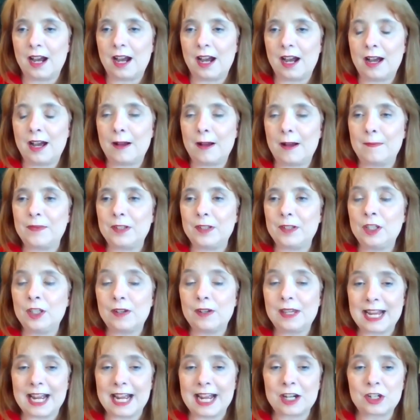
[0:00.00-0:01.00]
um, you
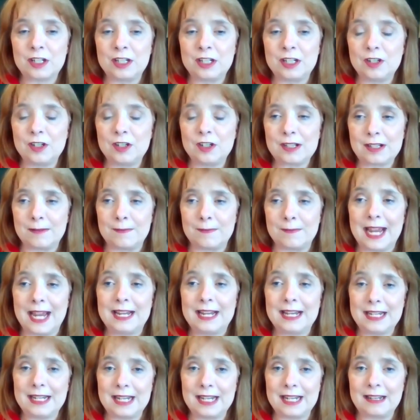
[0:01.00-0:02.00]
can actually do some
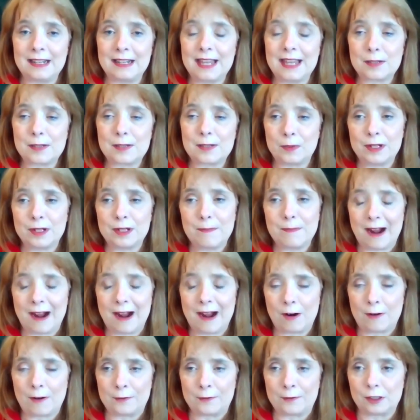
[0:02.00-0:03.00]
editing that's pretty
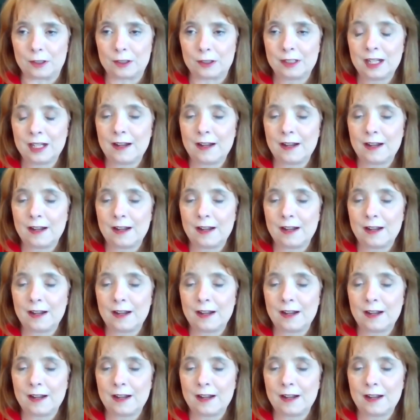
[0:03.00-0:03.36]
powerful.